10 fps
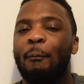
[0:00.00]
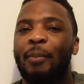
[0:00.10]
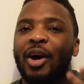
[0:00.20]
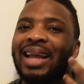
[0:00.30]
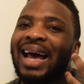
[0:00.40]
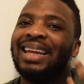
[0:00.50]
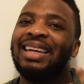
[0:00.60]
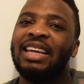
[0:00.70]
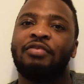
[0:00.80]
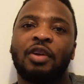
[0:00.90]
but at
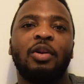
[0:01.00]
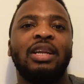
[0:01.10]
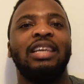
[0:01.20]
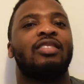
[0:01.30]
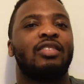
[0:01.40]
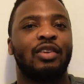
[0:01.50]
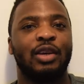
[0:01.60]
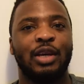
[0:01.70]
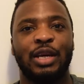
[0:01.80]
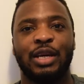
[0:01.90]
the very least,
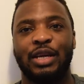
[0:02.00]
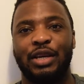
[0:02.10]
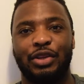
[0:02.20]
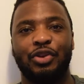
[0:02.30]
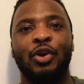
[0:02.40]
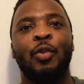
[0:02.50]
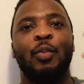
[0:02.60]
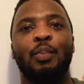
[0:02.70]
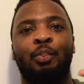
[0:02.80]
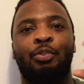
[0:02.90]
you know,
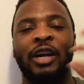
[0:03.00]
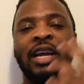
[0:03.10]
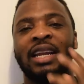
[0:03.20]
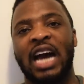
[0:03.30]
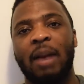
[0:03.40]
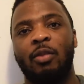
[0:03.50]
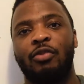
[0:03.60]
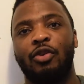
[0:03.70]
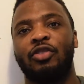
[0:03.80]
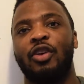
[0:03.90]
bringing the album full